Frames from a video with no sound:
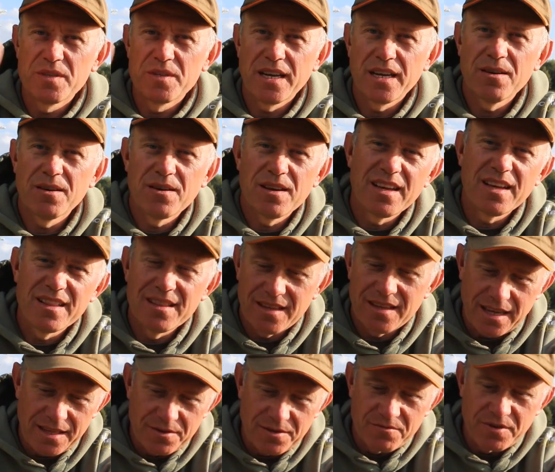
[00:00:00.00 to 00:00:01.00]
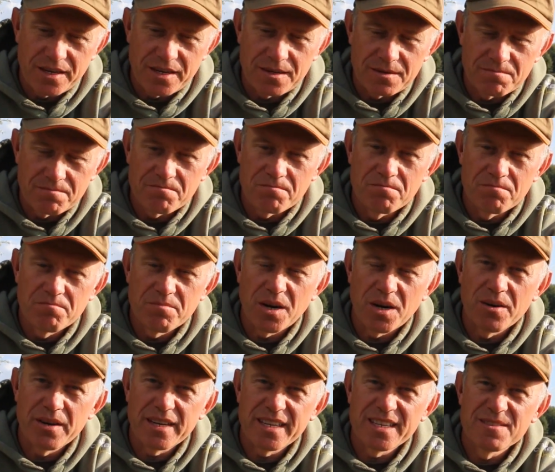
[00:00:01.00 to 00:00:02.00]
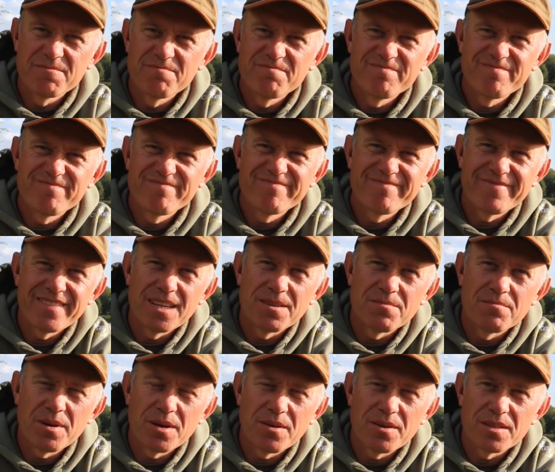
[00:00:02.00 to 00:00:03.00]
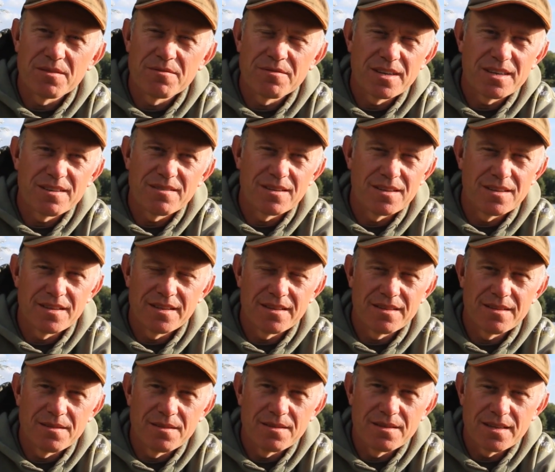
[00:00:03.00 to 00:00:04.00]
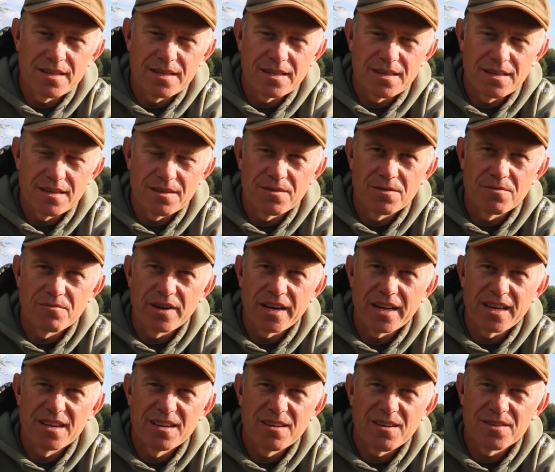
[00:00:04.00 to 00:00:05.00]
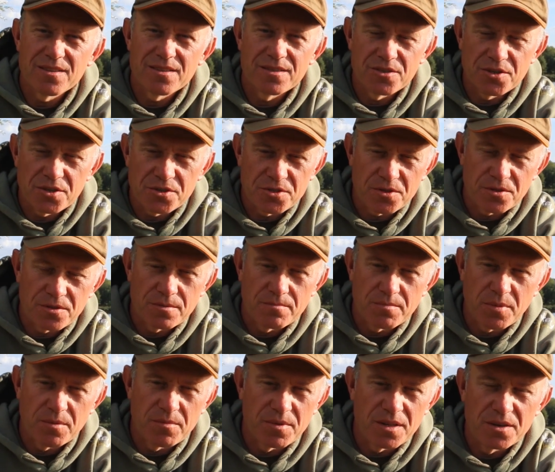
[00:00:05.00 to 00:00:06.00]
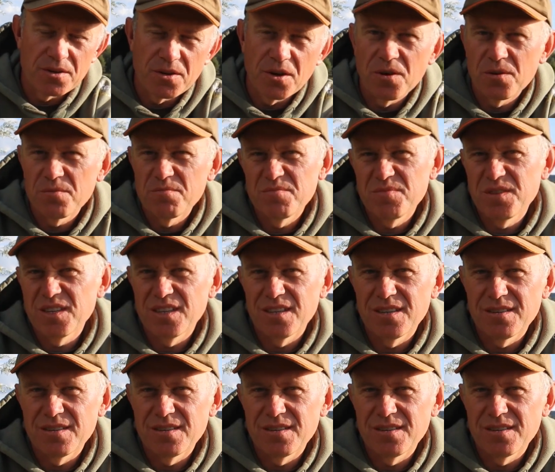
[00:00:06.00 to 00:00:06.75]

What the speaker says: out, and the rig had parted. It parted the rig just on the bottom of the knot, so